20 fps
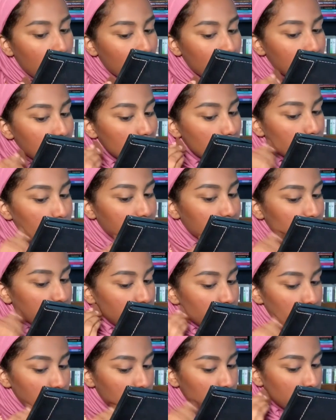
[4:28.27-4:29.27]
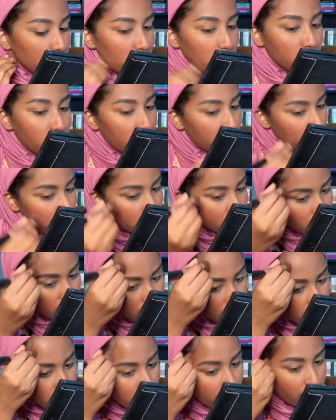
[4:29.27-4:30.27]
in which
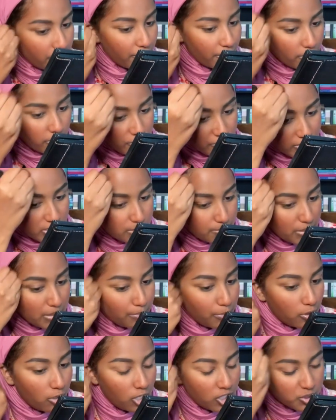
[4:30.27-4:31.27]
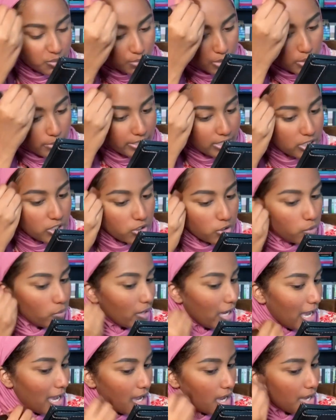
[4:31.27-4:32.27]
there are these people called poets who
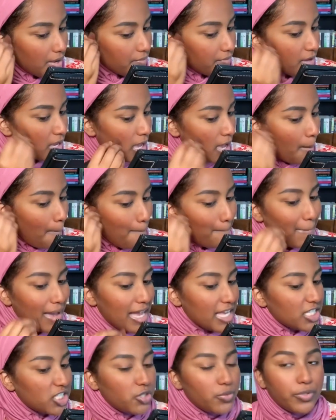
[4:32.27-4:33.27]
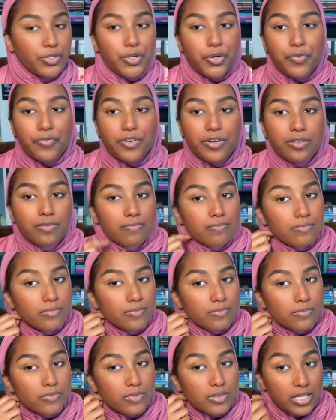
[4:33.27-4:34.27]
have mastery over
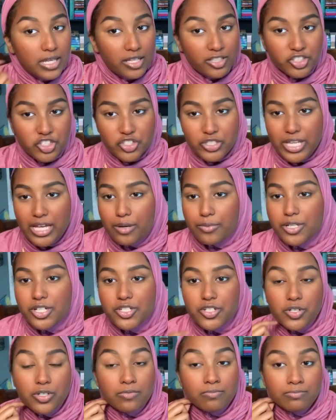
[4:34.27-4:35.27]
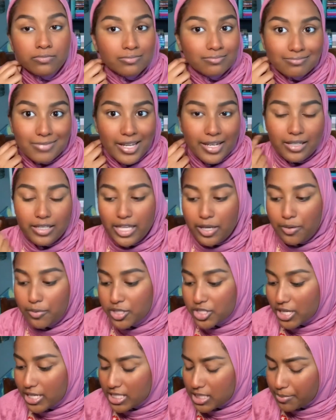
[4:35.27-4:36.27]
the English language, or any
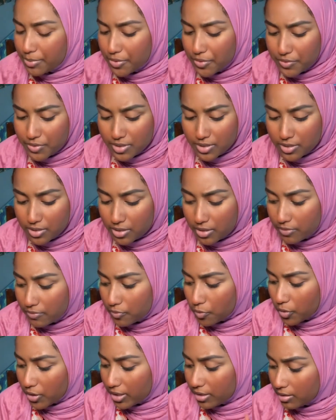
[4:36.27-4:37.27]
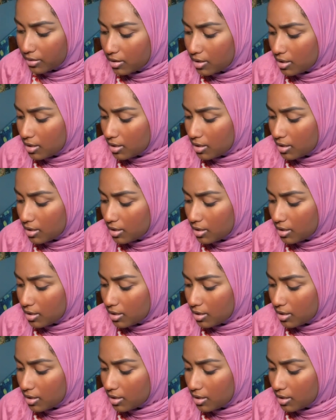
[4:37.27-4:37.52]
language, I suppose, because there are foreign